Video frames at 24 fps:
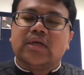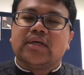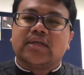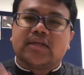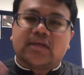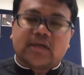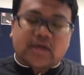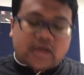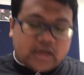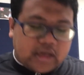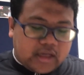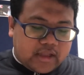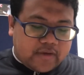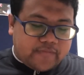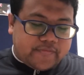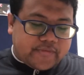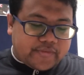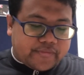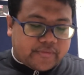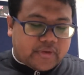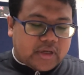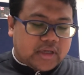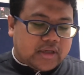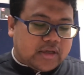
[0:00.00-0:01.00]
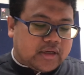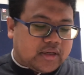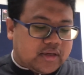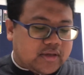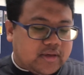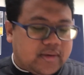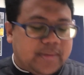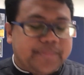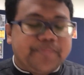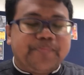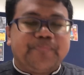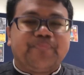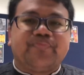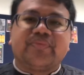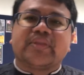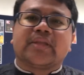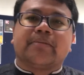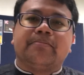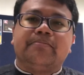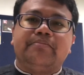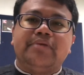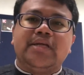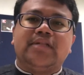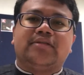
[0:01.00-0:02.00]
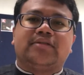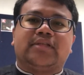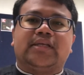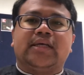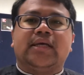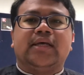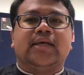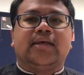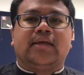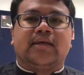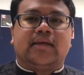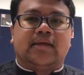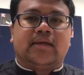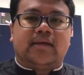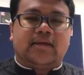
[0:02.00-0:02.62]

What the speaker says: cleverer, bitter,